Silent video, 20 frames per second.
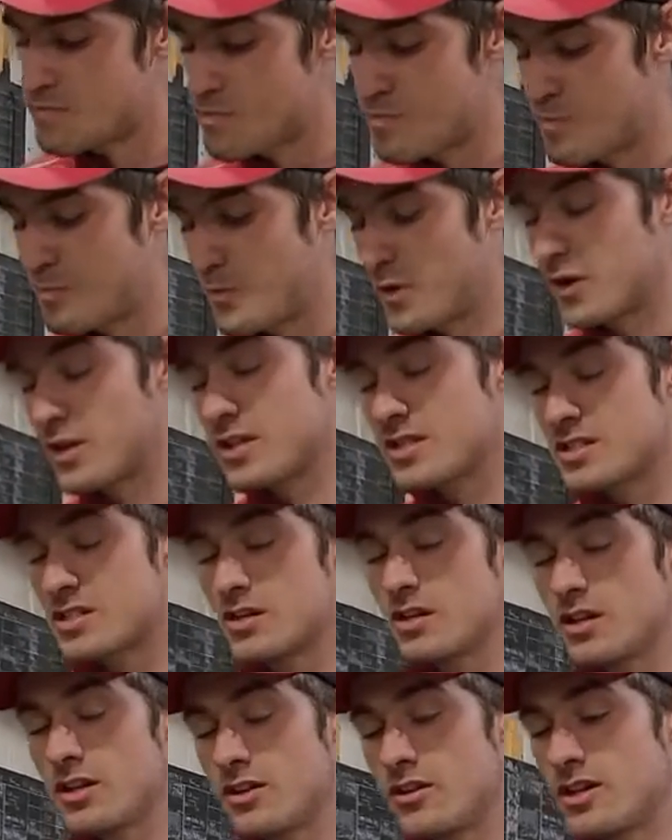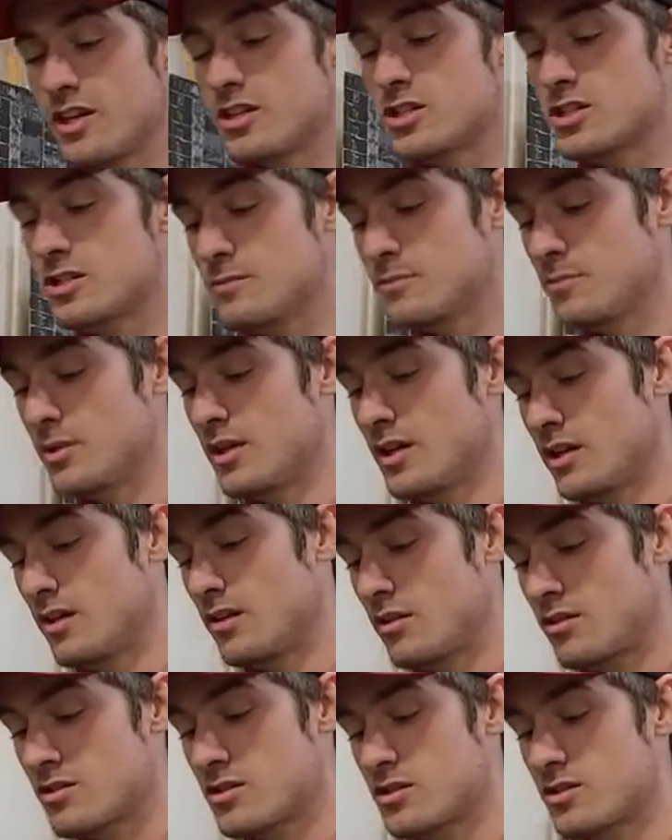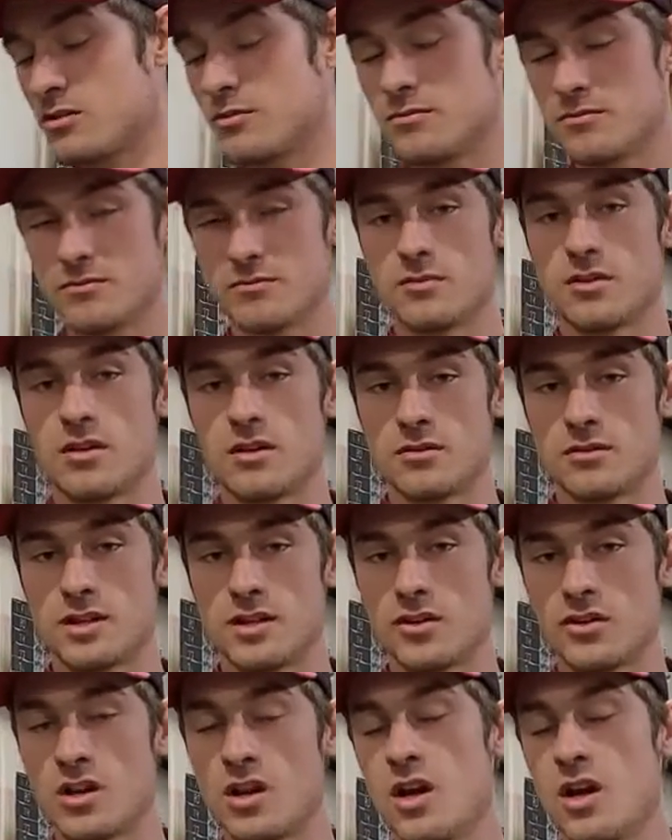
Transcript: Not necessarily your engine, but also all around.